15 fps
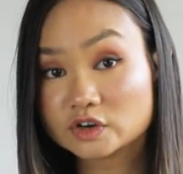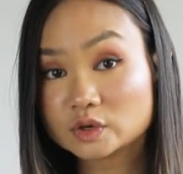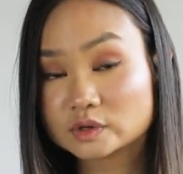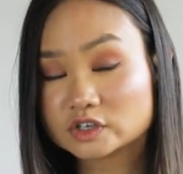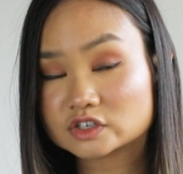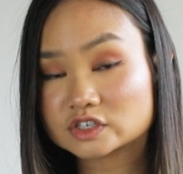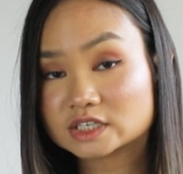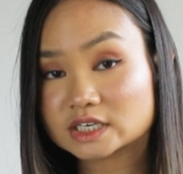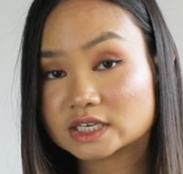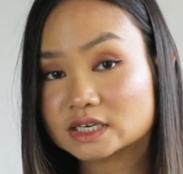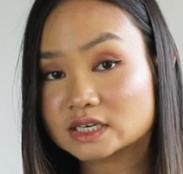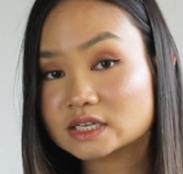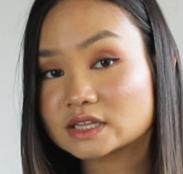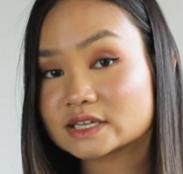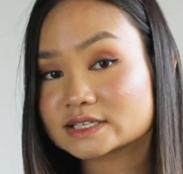you and your
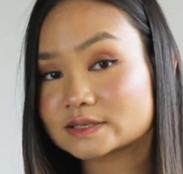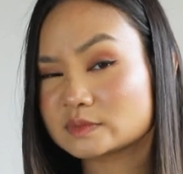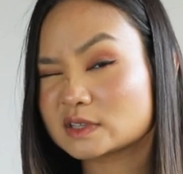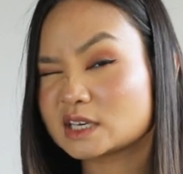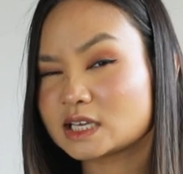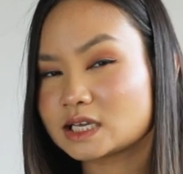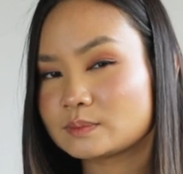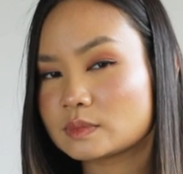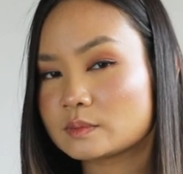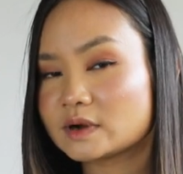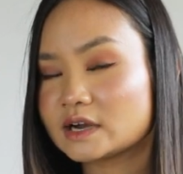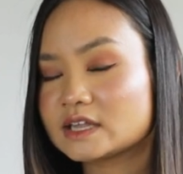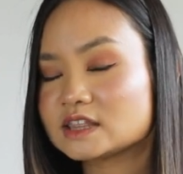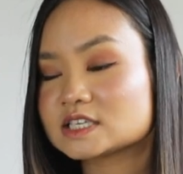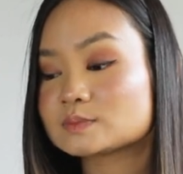skin, that's something to keep in mind.